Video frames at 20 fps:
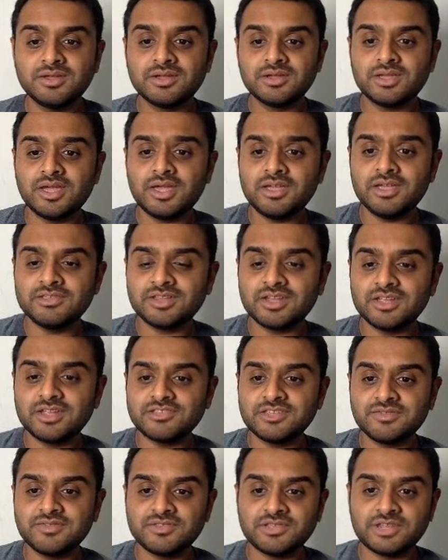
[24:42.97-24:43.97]
Okay, so let's
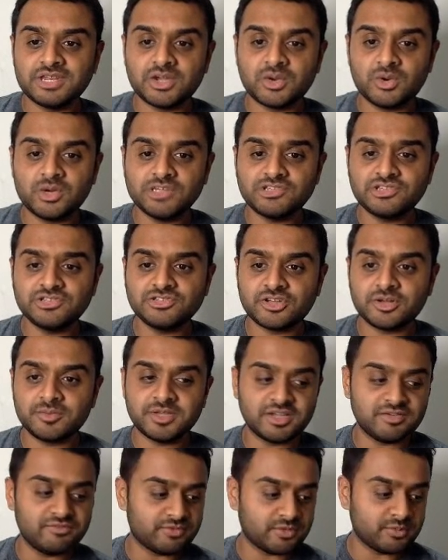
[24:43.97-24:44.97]
see if there's any questions
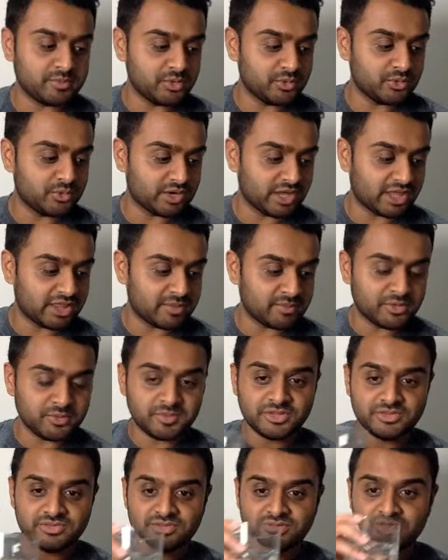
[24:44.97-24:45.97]
coming in from you all at the
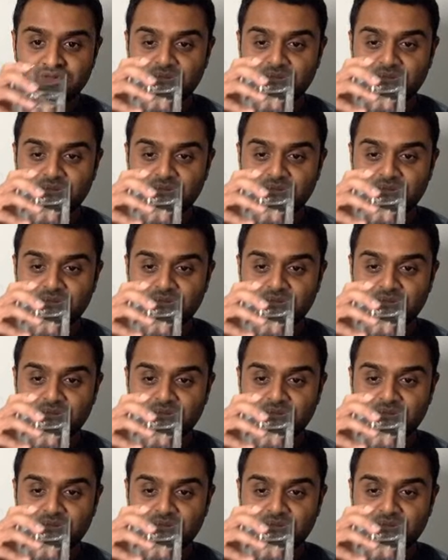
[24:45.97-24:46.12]
moment.